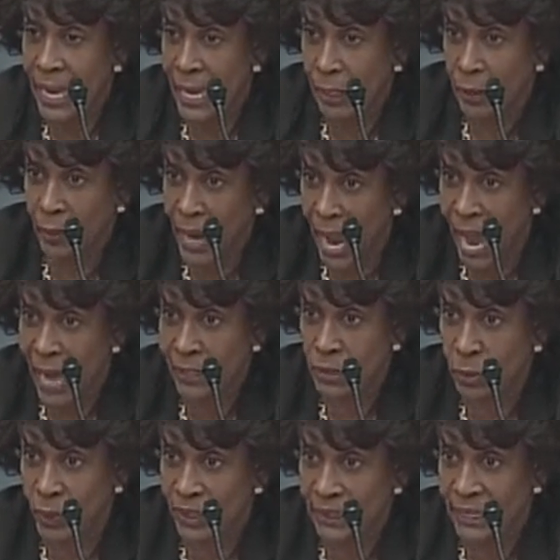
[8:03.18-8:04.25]

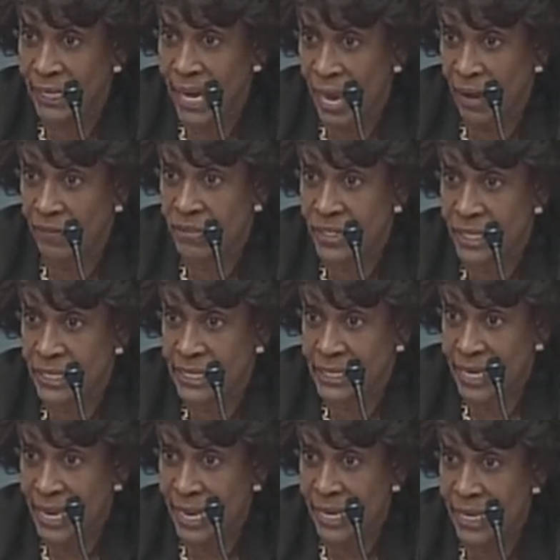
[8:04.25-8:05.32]
interact with the
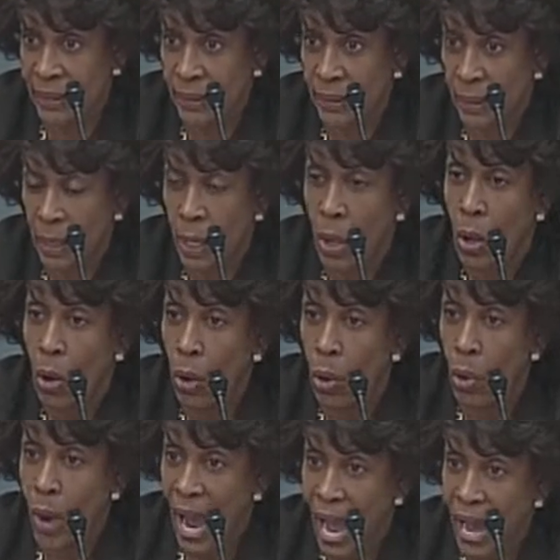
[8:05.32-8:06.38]
FCC,
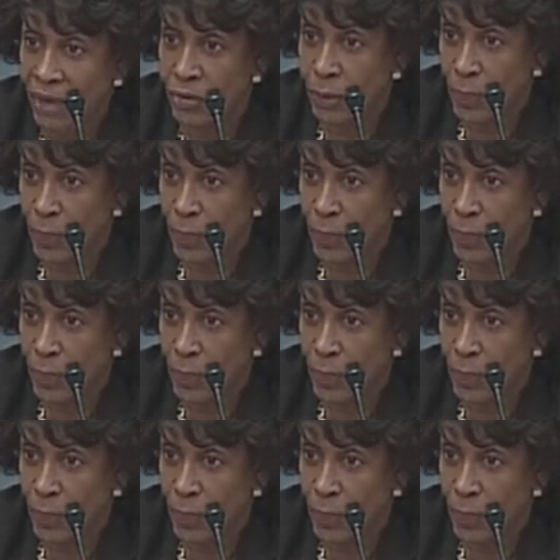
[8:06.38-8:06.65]
who have